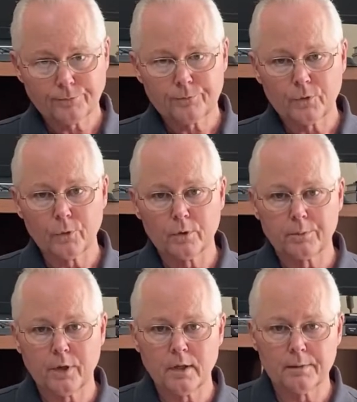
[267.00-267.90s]
we'll
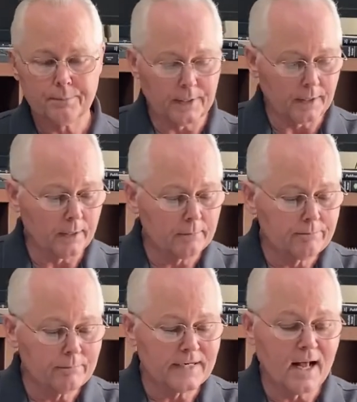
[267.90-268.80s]
pull up our
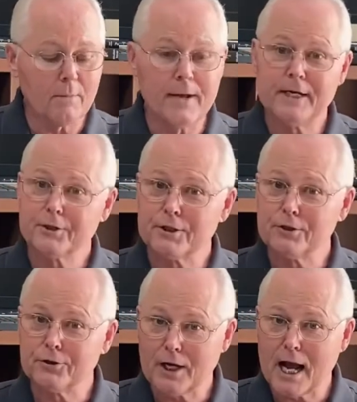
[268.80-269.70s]
Dalmatian
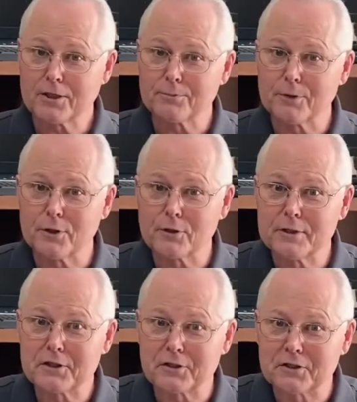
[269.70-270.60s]
Jasper
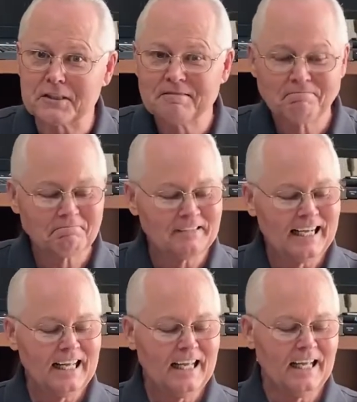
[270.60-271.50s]
crystal
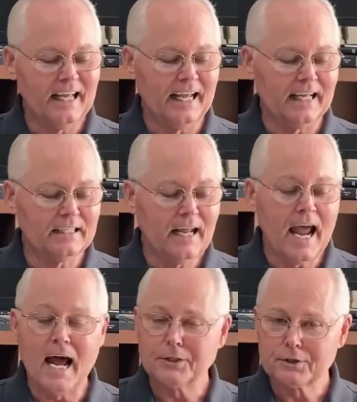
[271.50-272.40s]
and
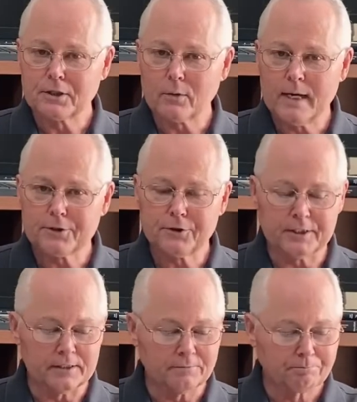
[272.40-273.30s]
ask the
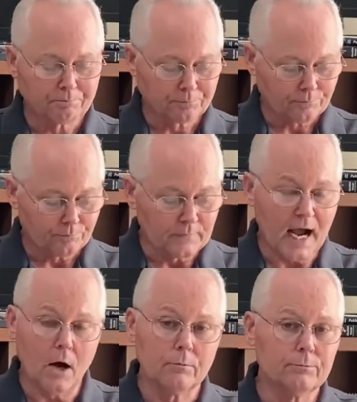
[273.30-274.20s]
question.
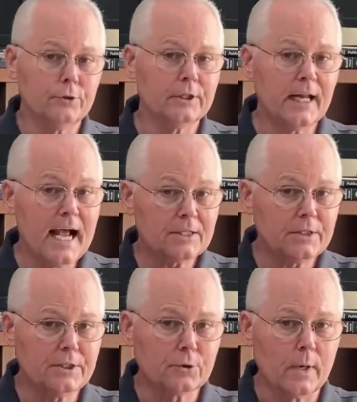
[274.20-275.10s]
Now, you can ask
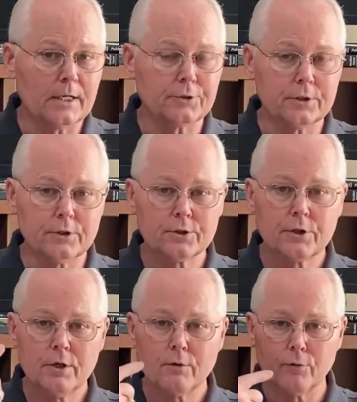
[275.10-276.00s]
these questions
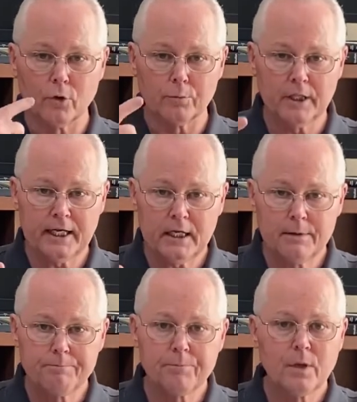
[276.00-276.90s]
verbally
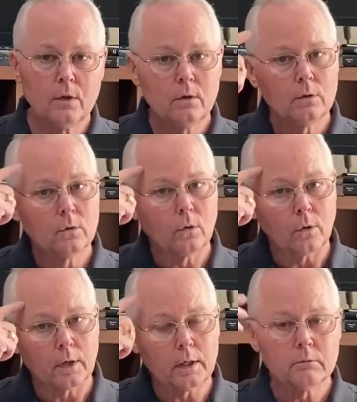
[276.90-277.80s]

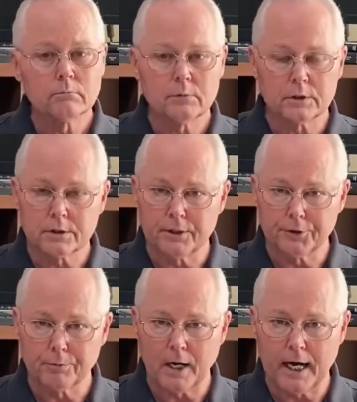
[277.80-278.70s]
or just in
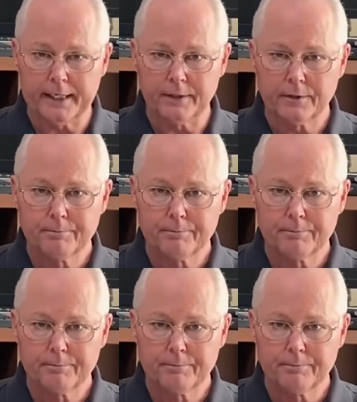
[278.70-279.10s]
your mind.